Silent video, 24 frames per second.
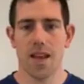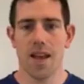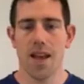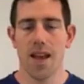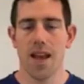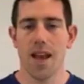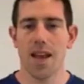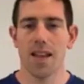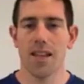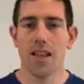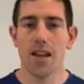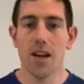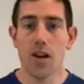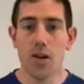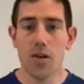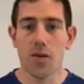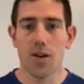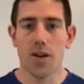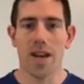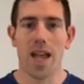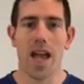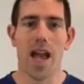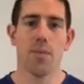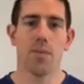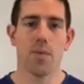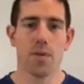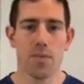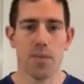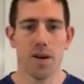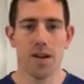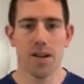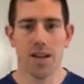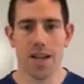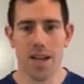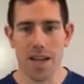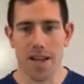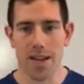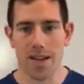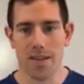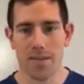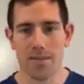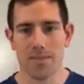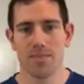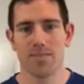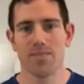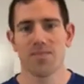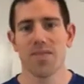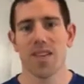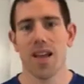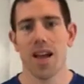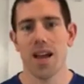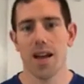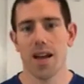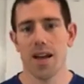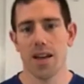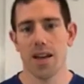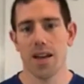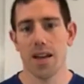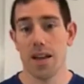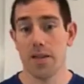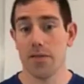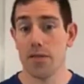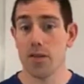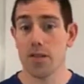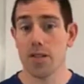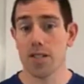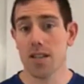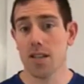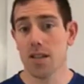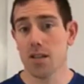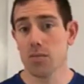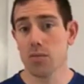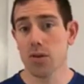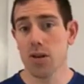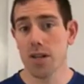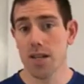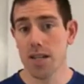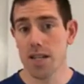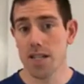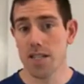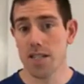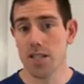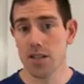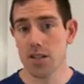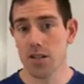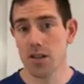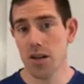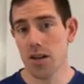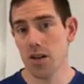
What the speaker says: Hello and happy Monday. If you celebrate Easter,